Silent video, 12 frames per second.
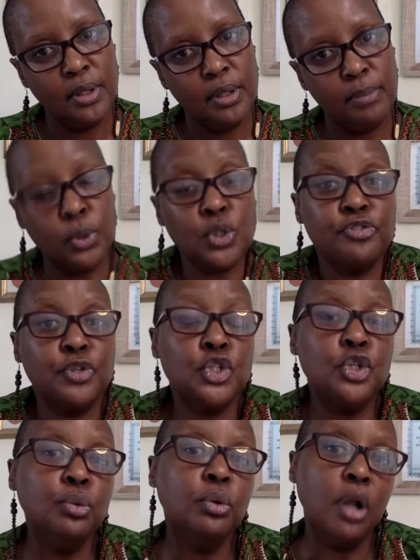Because for
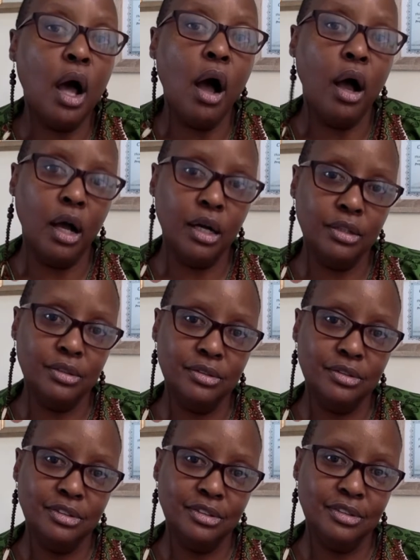too long,
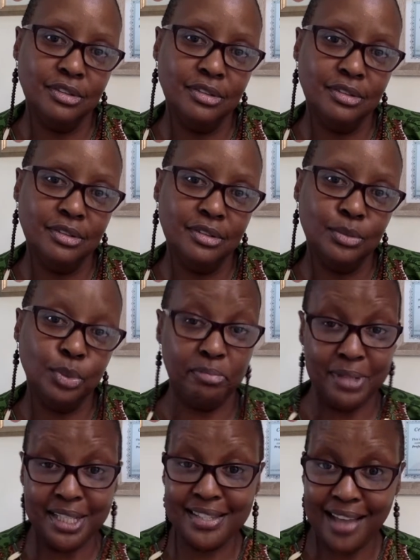we've
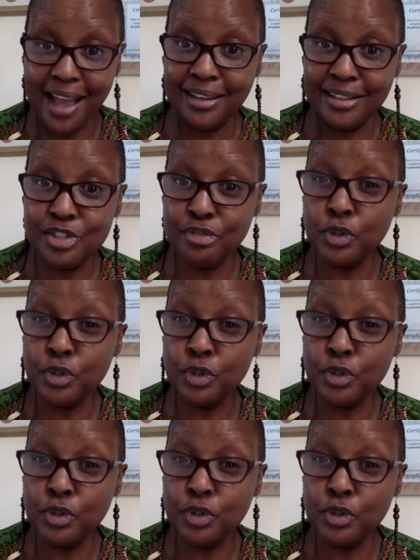been silenced.